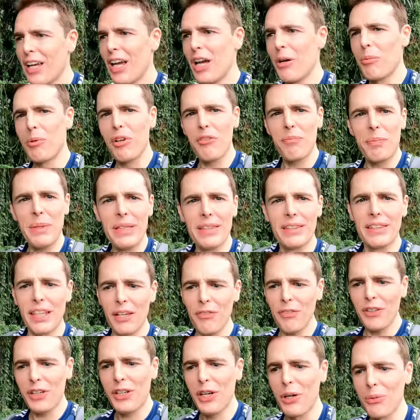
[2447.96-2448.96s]
it would have been
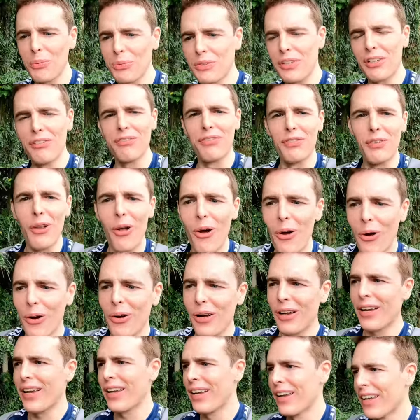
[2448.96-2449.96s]
difficult to
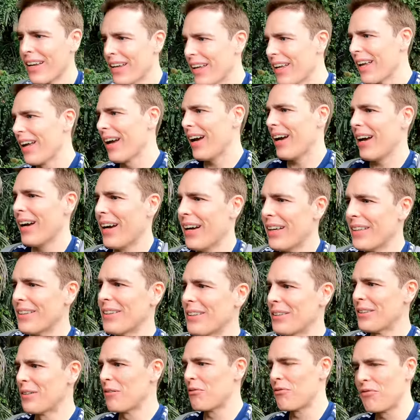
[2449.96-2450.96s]
vlog
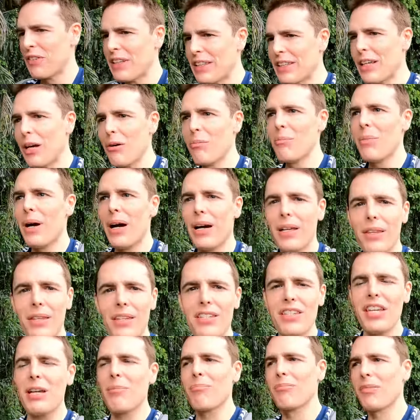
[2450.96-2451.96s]
and feed them at
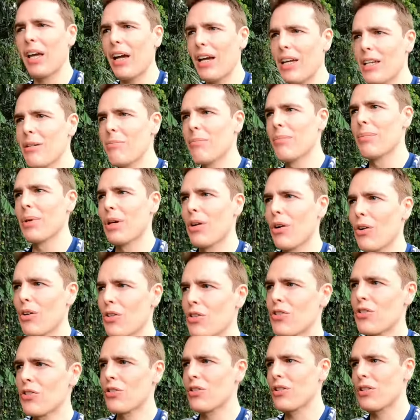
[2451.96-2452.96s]
the same time
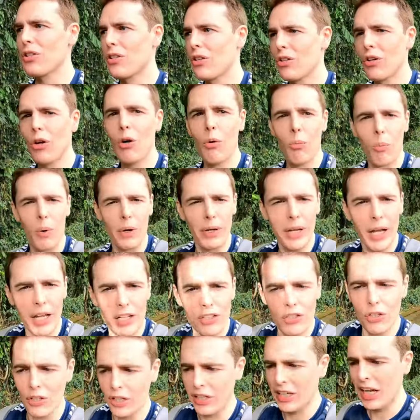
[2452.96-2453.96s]
because, you know, one
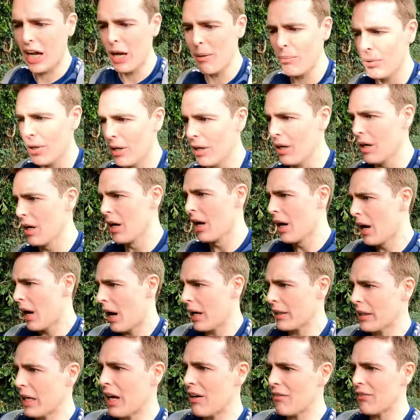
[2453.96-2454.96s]
hand's got the camera,
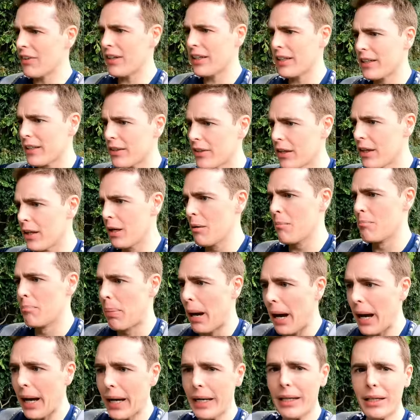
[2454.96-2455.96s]
I'd have like the
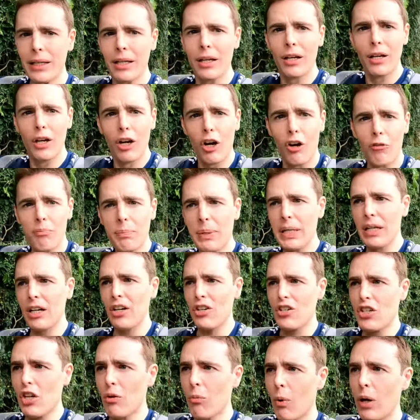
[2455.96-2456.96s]
bag of
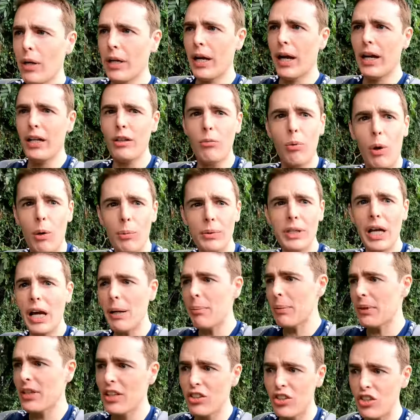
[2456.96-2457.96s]
peanuts in one hand. What would
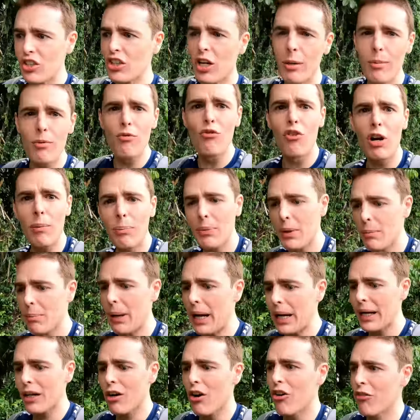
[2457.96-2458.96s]
happen? They'd just come and rip the
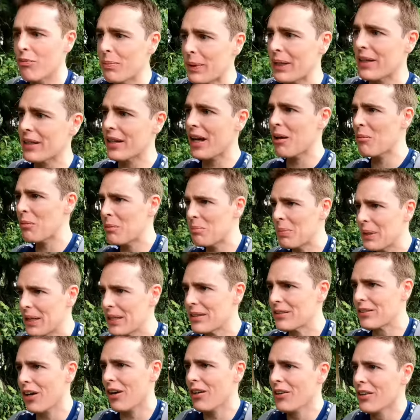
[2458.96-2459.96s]
bag off me and that would be
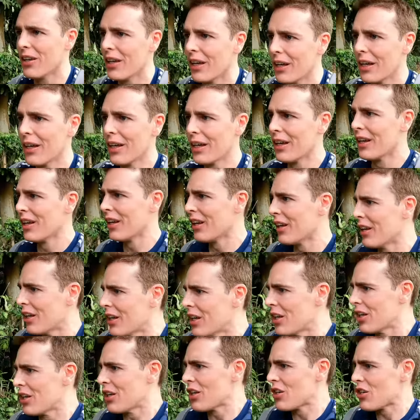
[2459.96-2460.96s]
it done.
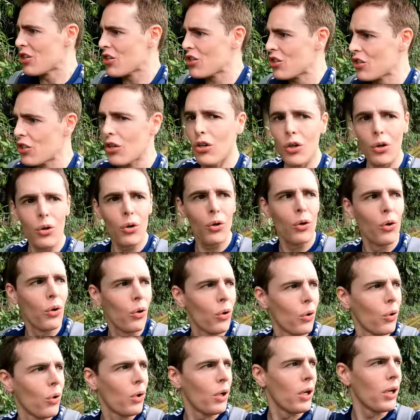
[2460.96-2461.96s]

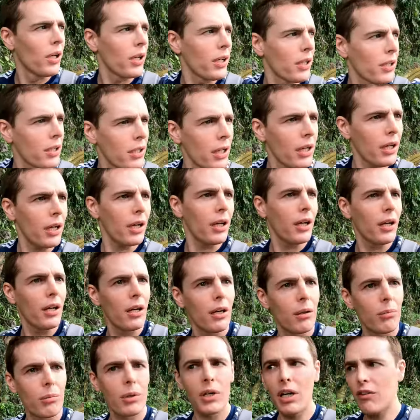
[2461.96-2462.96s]
So yeah,
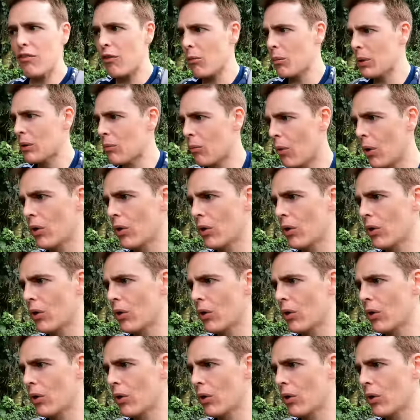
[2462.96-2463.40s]
I'm gonna have a wee